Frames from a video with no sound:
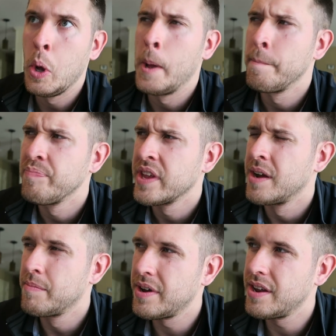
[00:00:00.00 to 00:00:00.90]
Time, yeah.
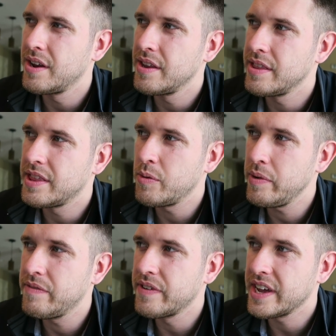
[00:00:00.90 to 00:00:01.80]
But then
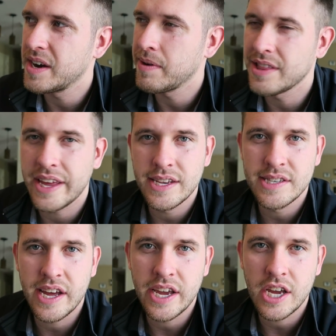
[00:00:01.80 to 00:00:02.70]
we forget about things
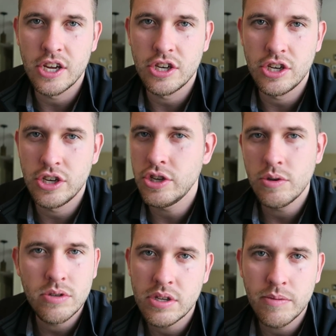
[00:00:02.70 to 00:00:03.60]
like, do
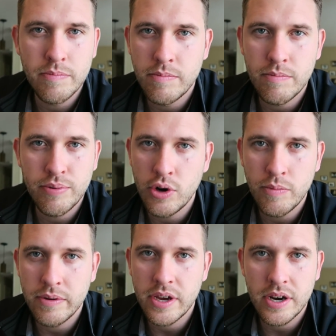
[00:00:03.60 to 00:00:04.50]
you still
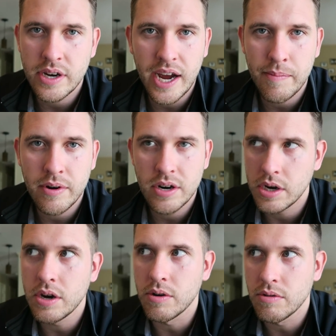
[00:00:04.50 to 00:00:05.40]
poop in a diaper?
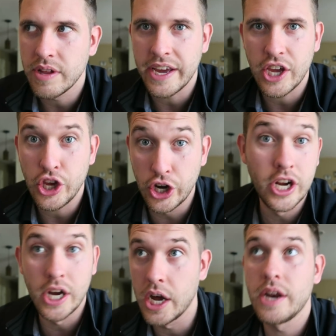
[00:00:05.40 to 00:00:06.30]
No, like
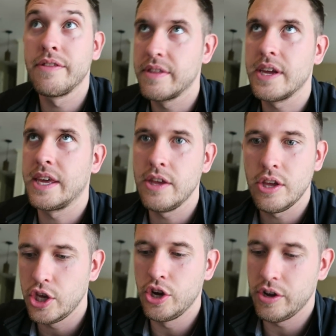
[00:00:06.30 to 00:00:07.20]
you're gonna,
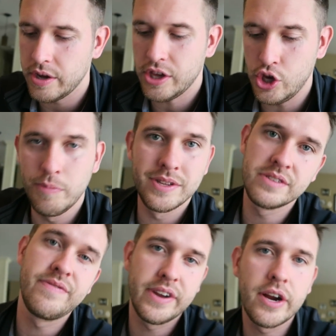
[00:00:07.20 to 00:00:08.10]
yeah. you,
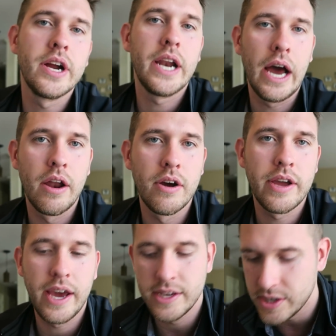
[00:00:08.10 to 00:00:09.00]
humans figure it out,
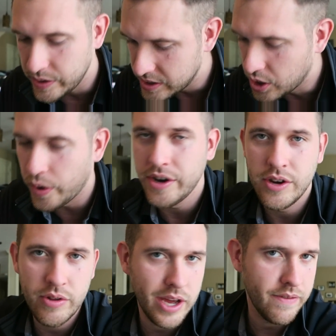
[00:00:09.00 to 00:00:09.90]
okay? Yeah. So he's going to
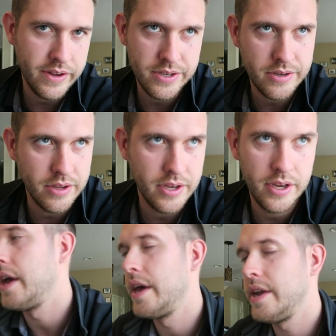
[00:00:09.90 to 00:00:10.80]
do that
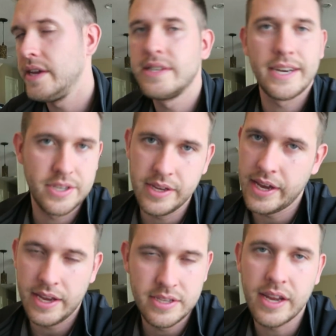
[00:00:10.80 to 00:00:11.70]
eventually. And he's actually,
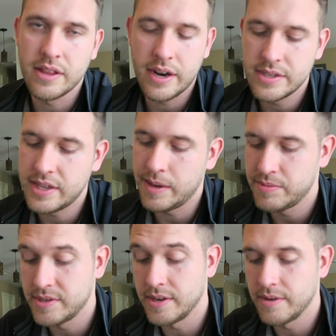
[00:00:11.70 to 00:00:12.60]
yeah, he's taking a lot of
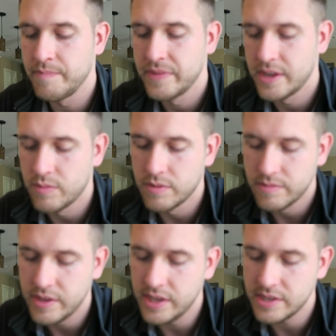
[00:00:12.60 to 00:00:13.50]
steps, so. Yeah.
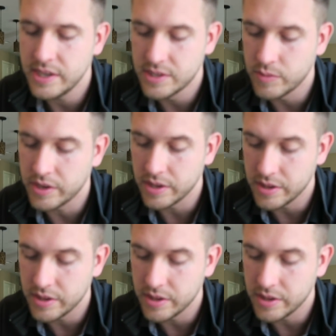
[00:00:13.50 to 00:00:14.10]
He's, he's, doing